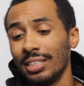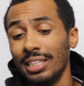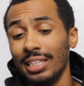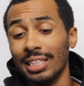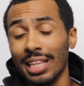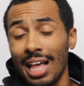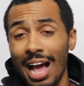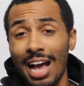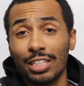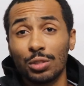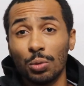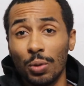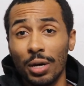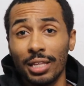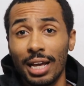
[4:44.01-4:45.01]
The
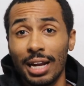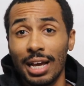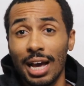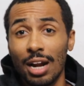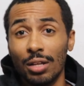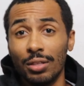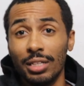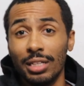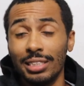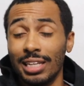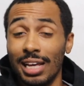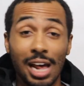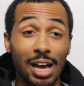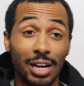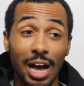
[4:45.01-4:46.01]
last wear that I got on these,
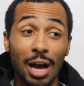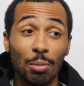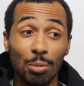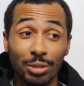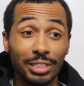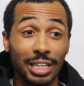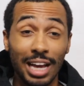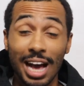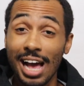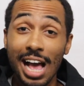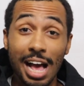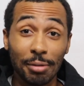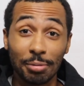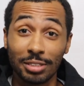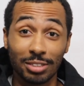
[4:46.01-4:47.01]
and I will say, I
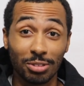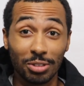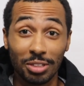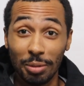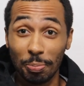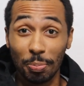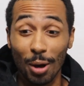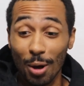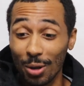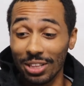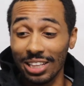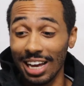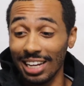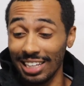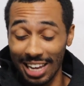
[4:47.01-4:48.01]
absolutely
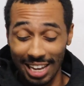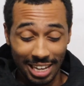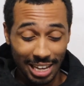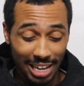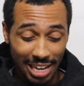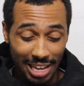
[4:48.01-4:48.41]
balled that day.